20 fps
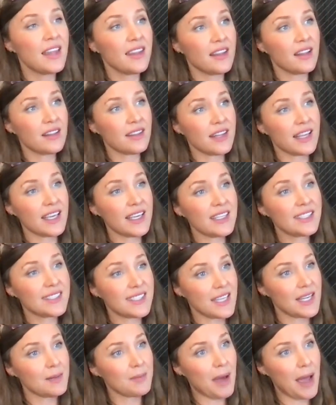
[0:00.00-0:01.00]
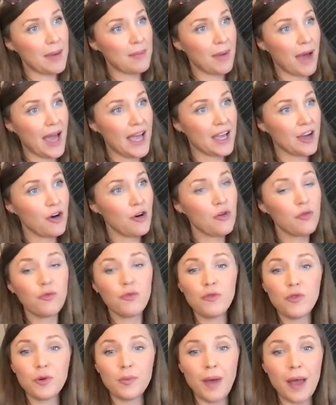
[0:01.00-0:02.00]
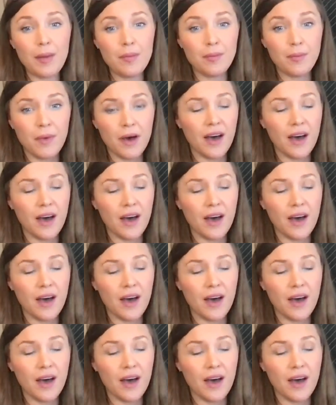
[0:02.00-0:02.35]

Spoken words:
the link is in my bio for my,